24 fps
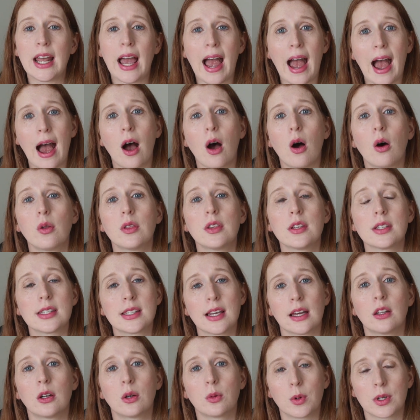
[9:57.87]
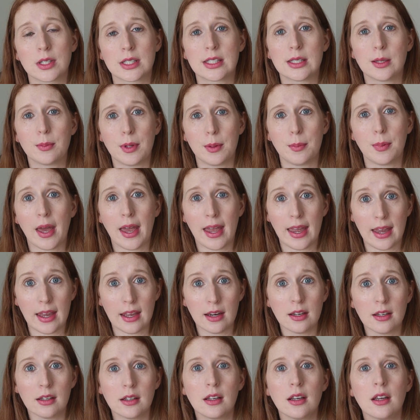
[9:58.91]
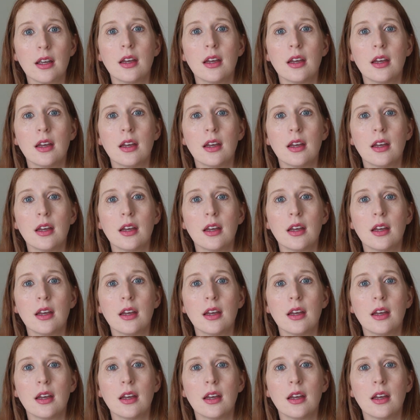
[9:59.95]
how the seller wants to be paid.